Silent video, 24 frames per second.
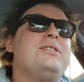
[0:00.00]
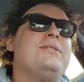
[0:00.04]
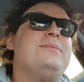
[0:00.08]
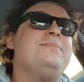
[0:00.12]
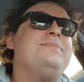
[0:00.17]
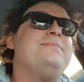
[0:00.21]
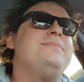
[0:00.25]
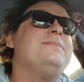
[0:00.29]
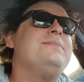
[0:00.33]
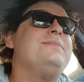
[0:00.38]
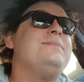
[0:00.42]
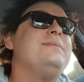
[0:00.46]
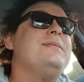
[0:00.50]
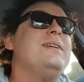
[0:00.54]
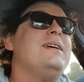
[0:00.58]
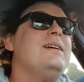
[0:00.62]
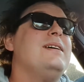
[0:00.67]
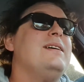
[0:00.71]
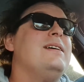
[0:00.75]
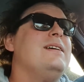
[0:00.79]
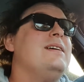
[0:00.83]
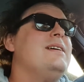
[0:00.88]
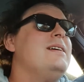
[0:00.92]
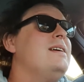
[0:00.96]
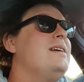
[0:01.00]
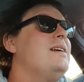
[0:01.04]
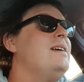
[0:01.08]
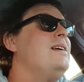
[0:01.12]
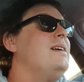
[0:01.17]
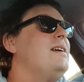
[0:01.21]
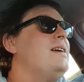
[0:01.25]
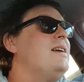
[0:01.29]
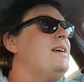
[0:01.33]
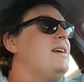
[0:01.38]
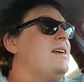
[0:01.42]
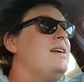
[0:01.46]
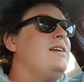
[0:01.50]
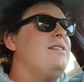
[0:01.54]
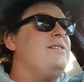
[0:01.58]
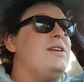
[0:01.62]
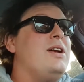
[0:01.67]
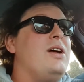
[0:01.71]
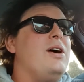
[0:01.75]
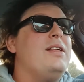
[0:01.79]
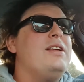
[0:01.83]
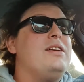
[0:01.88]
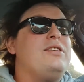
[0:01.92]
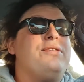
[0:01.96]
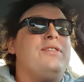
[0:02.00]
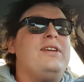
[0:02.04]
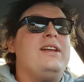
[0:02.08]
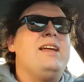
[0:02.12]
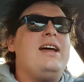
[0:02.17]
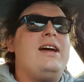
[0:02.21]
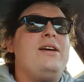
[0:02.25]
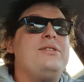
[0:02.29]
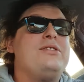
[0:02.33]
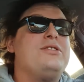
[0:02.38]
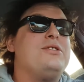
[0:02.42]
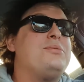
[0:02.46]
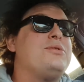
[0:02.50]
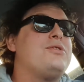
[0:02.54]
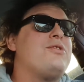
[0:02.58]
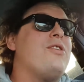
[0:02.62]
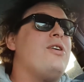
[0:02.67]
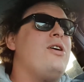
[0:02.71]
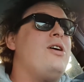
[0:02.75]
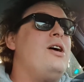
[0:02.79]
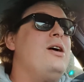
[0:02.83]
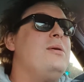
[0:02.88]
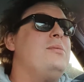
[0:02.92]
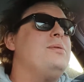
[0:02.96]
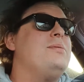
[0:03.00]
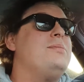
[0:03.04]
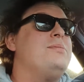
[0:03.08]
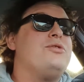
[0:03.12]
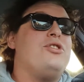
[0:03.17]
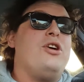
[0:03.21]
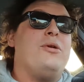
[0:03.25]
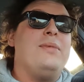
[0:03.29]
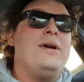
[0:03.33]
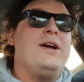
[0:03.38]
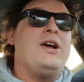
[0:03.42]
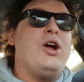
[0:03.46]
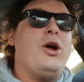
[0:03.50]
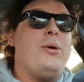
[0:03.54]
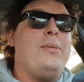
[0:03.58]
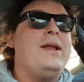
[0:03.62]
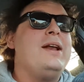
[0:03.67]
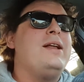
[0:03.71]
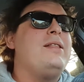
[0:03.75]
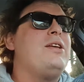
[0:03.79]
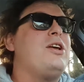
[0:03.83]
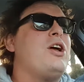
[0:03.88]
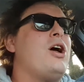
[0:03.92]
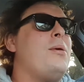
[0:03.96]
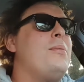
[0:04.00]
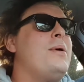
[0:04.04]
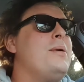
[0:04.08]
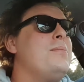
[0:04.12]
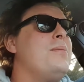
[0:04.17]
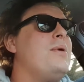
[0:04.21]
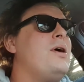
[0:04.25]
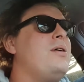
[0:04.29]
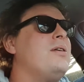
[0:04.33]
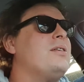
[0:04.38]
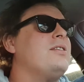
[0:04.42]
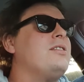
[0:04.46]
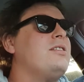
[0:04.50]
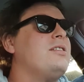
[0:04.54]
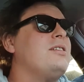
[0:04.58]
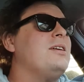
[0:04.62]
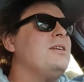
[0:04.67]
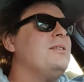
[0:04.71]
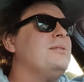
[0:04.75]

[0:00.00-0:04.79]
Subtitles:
If you like this video, subscribe, drop me a comment in the comment box.